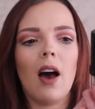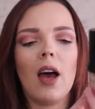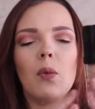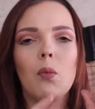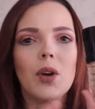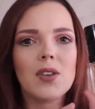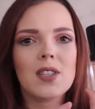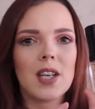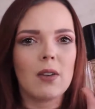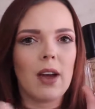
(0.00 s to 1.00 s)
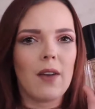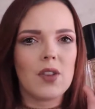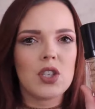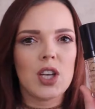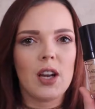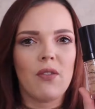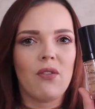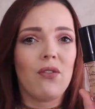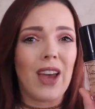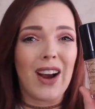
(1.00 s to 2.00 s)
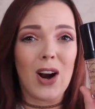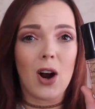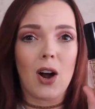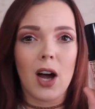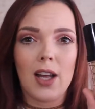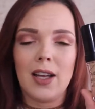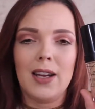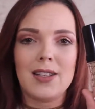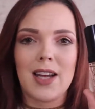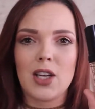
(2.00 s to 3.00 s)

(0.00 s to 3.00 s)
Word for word: I will say though I have the shade Fair on and it's